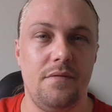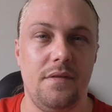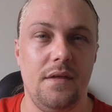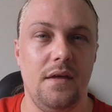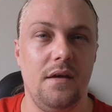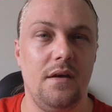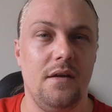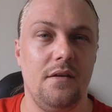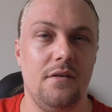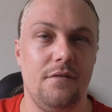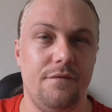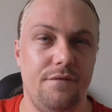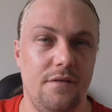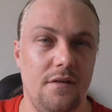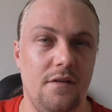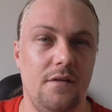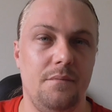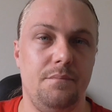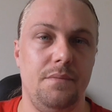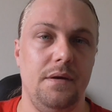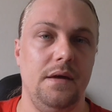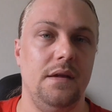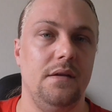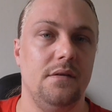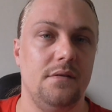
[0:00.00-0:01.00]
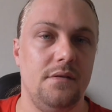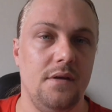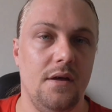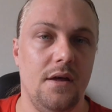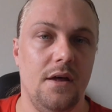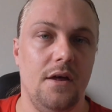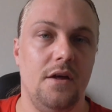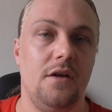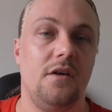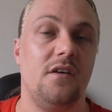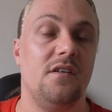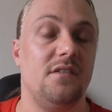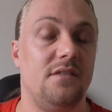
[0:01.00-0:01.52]
thing in the Philippines,
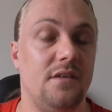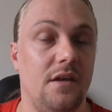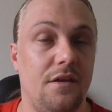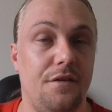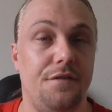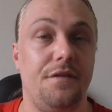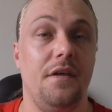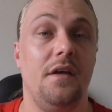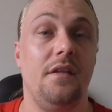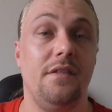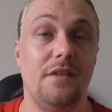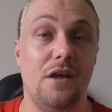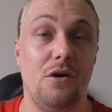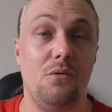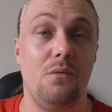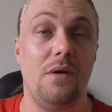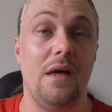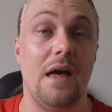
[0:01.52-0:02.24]
because they think that